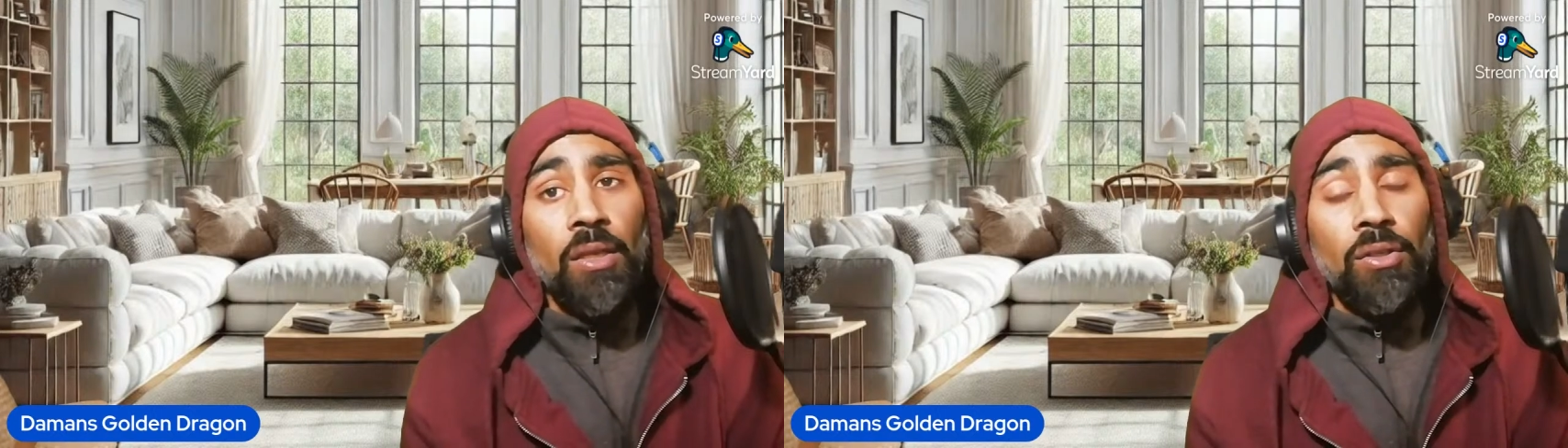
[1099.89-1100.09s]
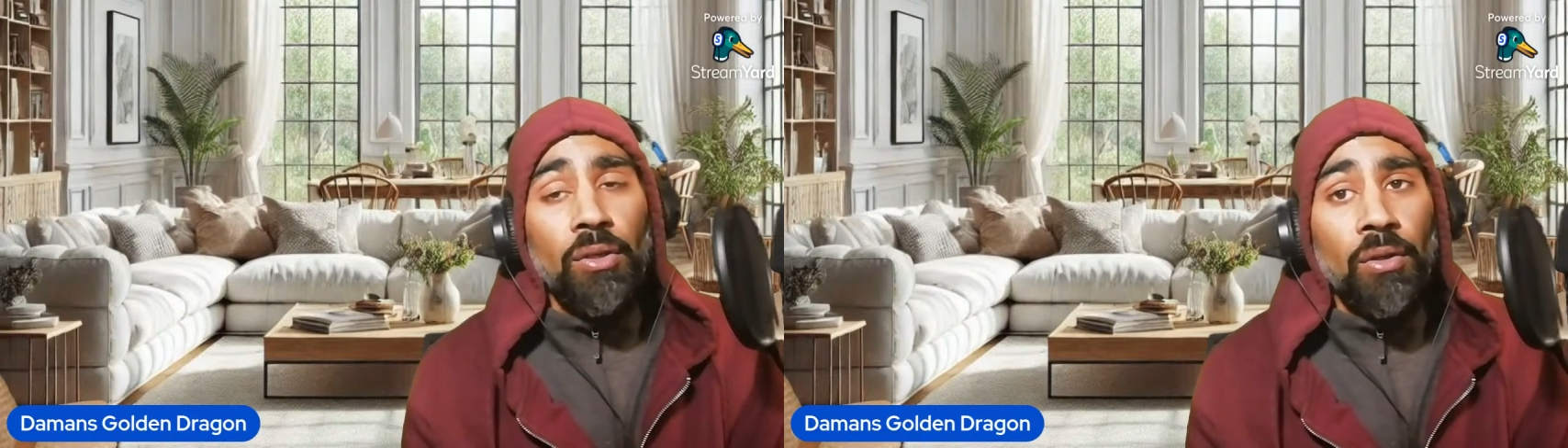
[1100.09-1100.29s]

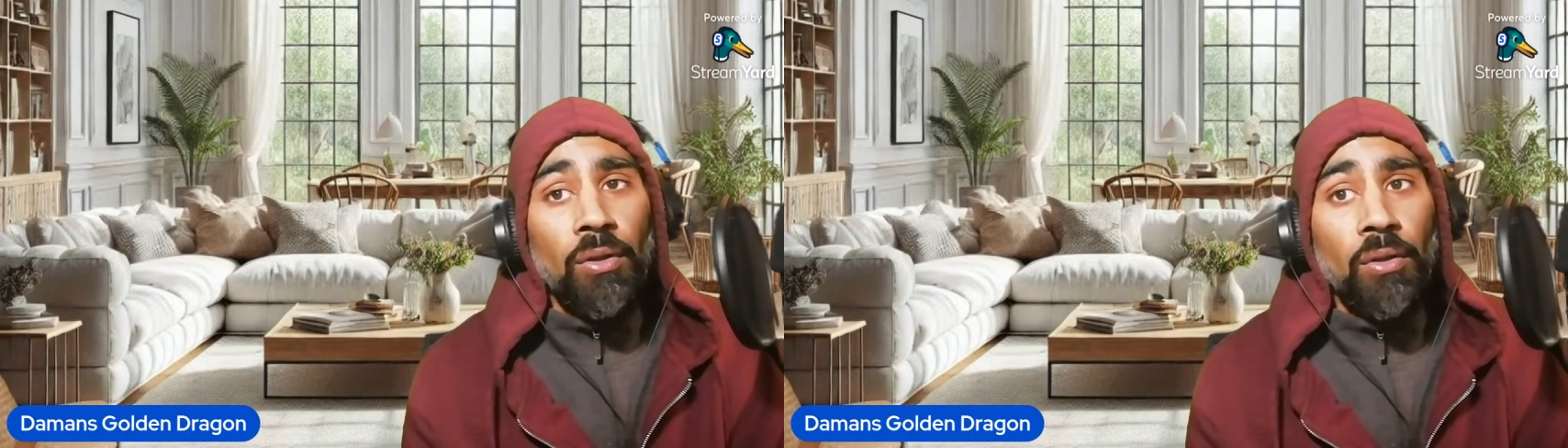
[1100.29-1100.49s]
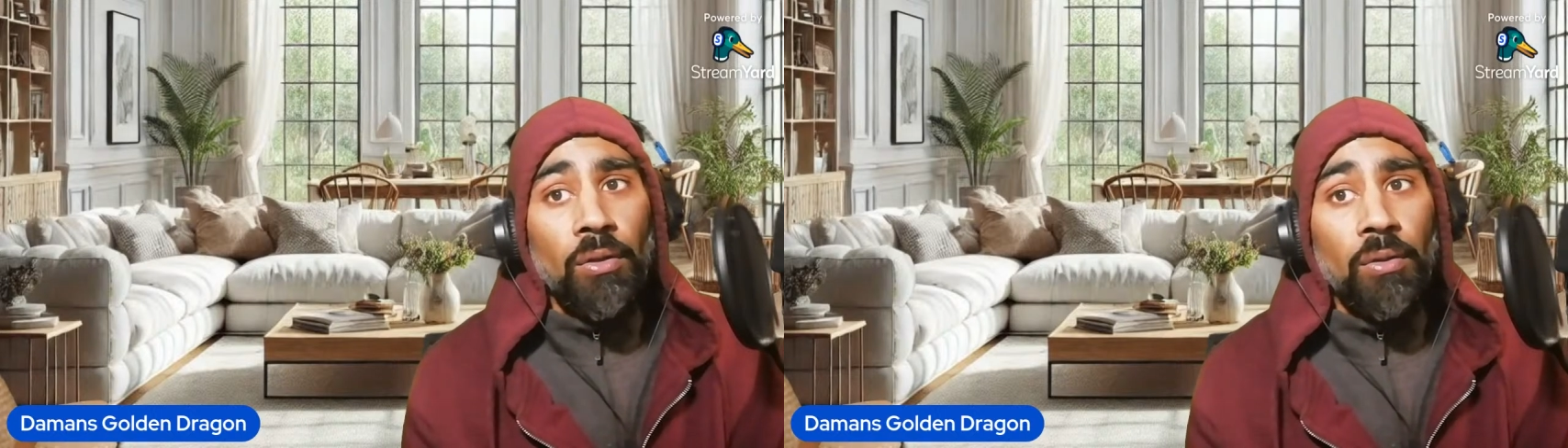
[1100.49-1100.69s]

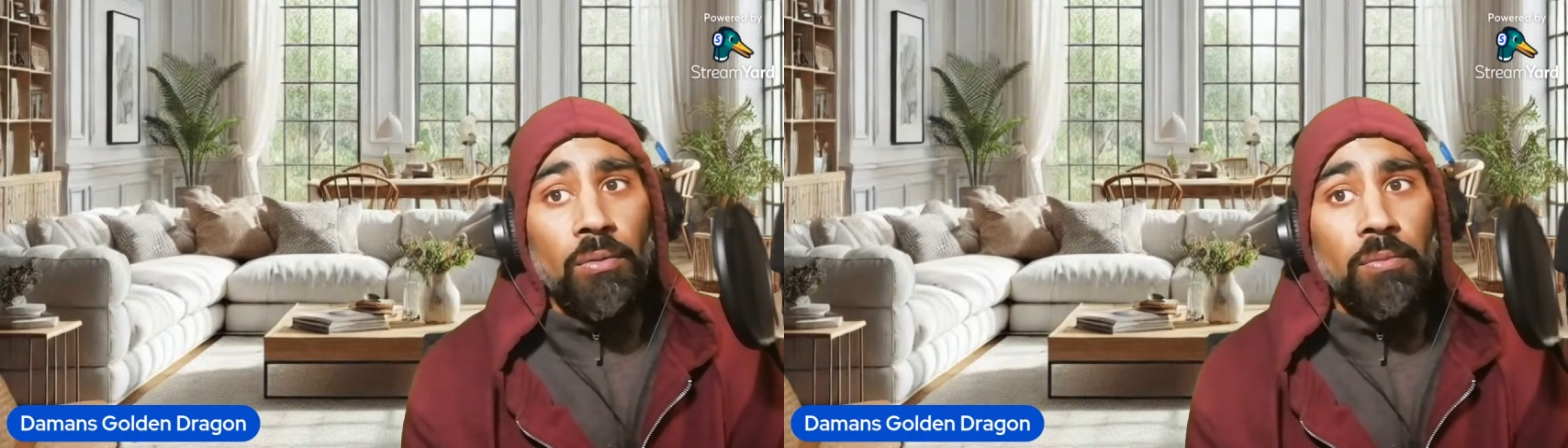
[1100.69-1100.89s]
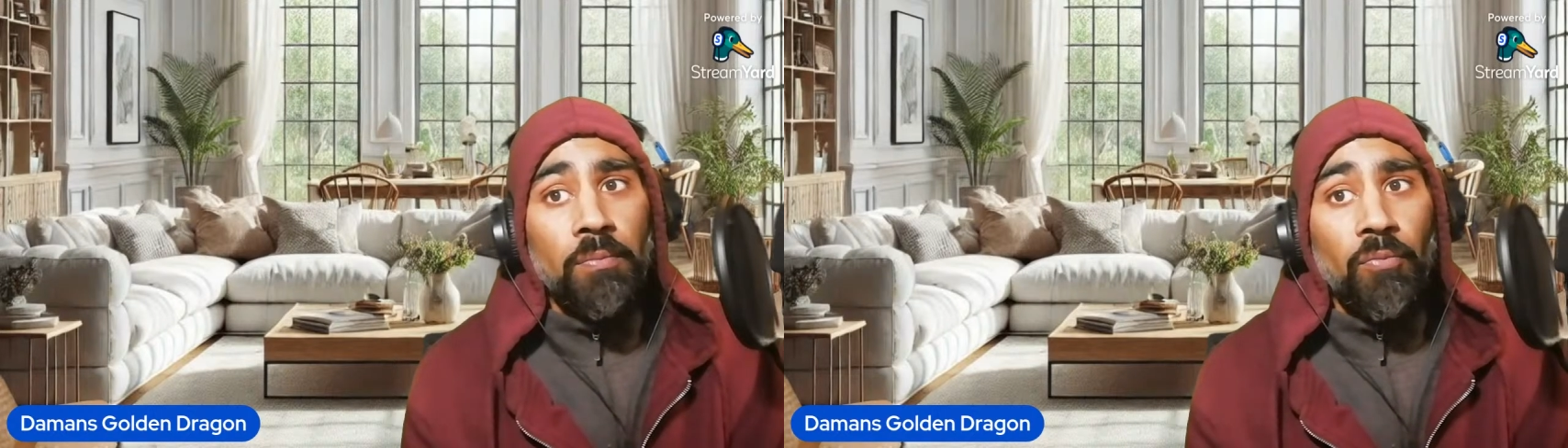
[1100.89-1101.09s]
You
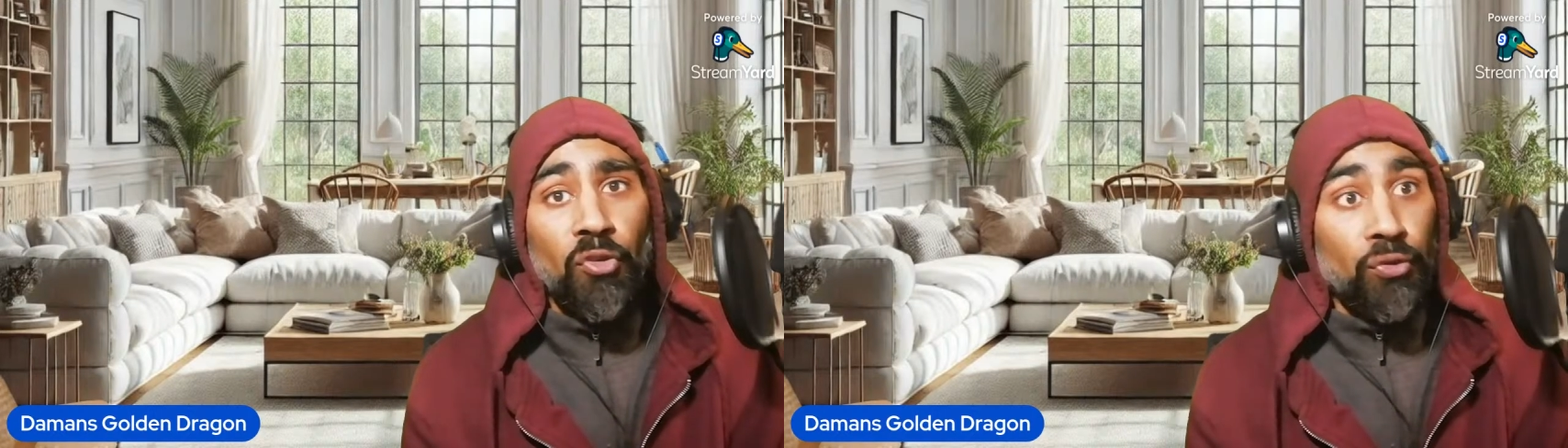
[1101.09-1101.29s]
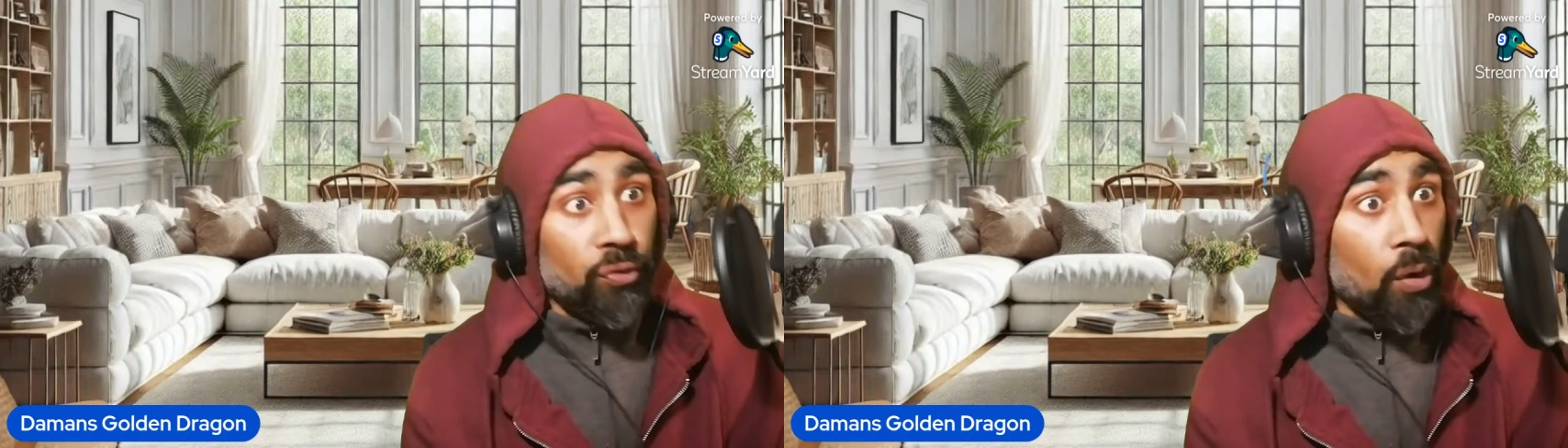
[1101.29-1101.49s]

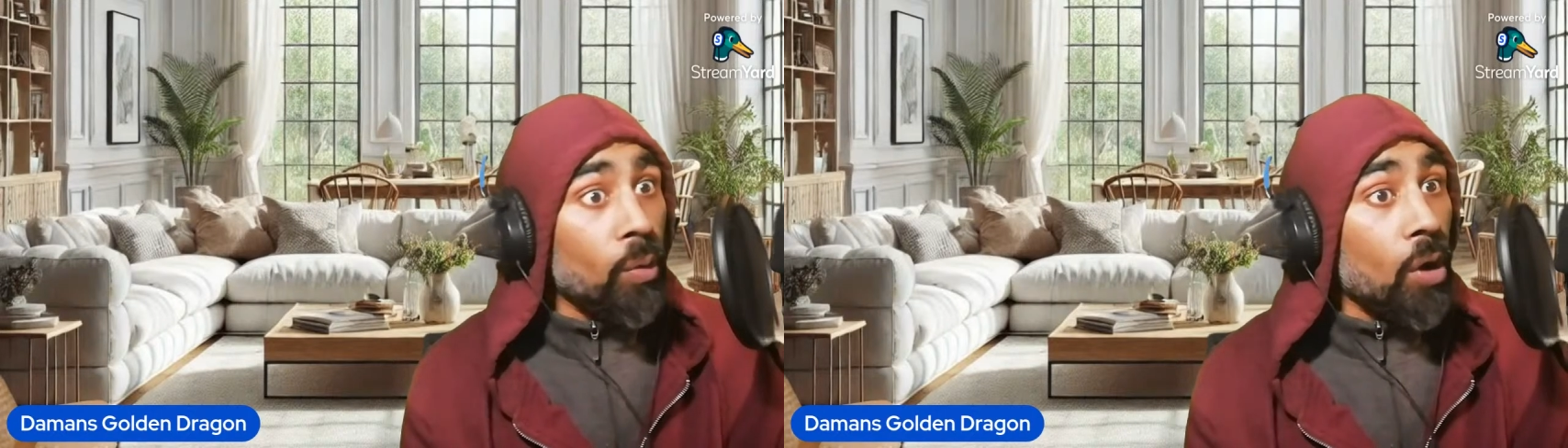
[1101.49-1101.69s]
grow